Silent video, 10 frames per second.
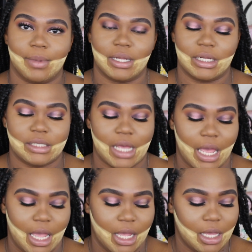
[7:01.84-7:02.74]
I'm going to
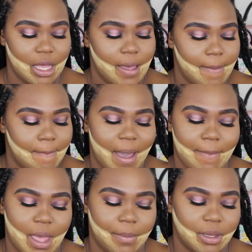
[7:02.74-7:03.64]
take my
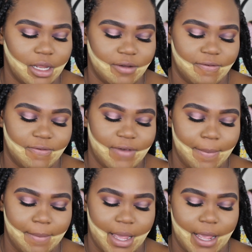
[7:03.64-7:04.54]
Maybelline
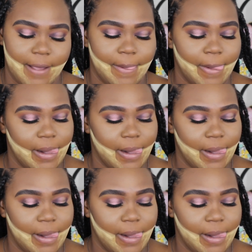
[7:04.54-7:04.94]
Fit Me